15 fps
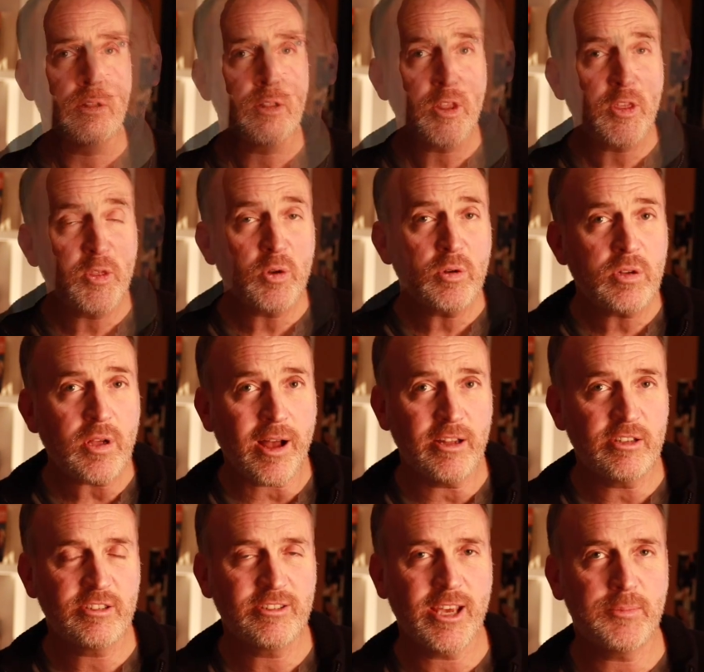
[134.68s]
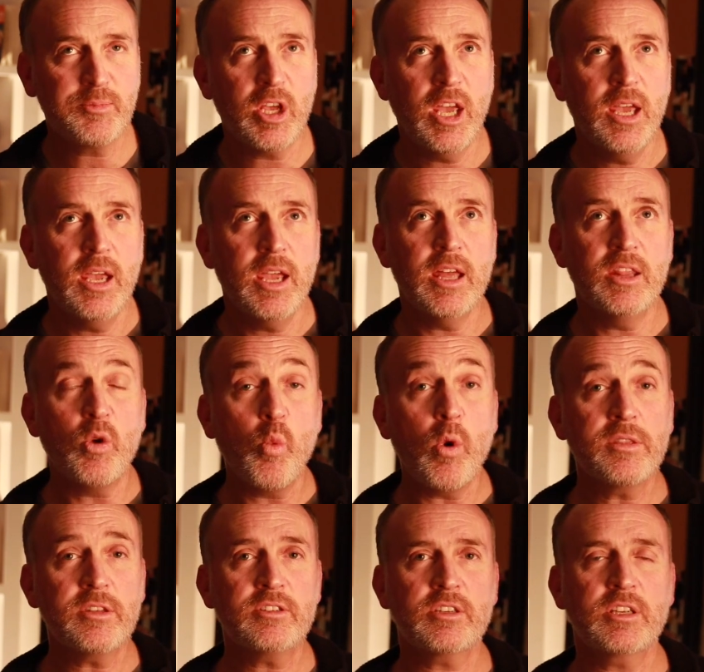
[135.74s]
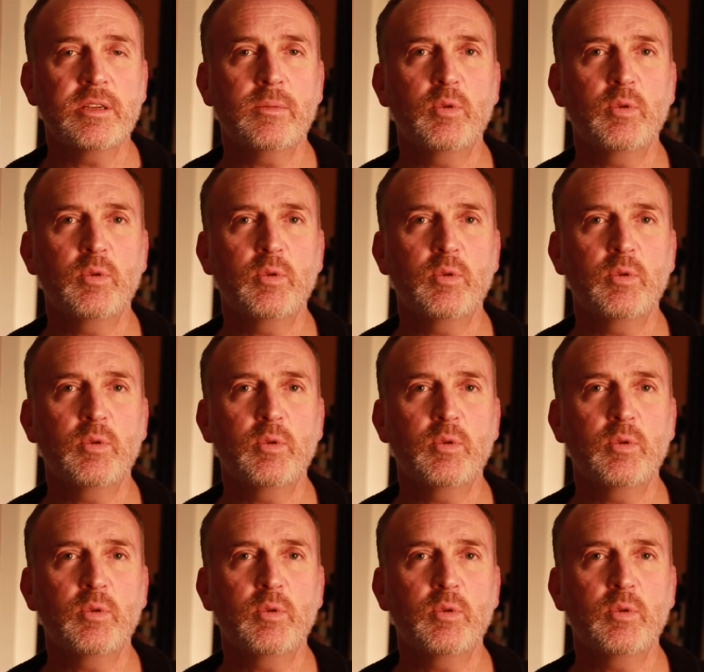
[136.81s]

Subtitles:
The third concept, and the one that's going